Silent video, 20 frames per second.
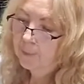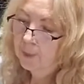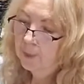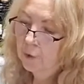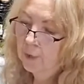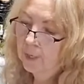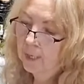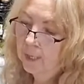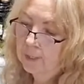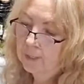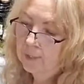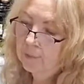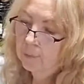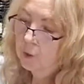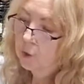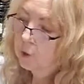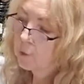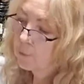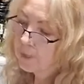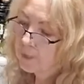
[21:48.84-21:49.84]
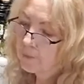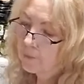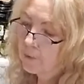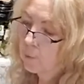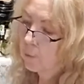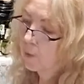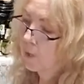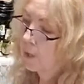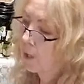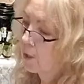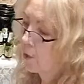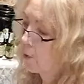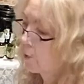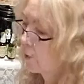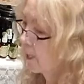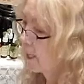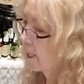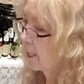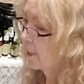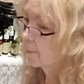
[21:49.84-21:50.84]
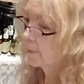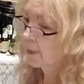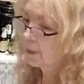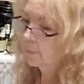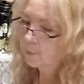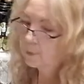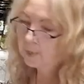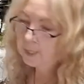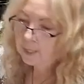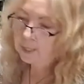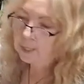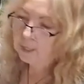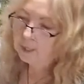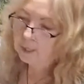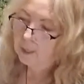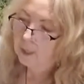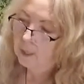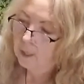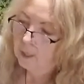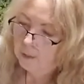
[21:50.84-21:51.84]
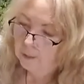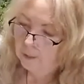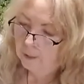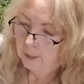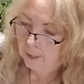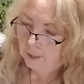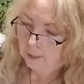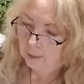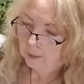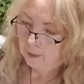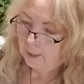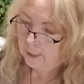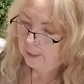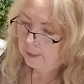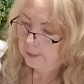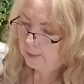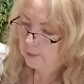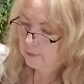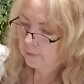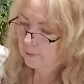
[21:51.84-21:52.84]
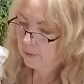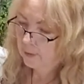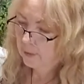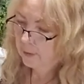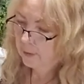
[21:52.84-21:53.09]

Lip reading: You could add some cumin if you want. You could add paprika. You can add all kinds of different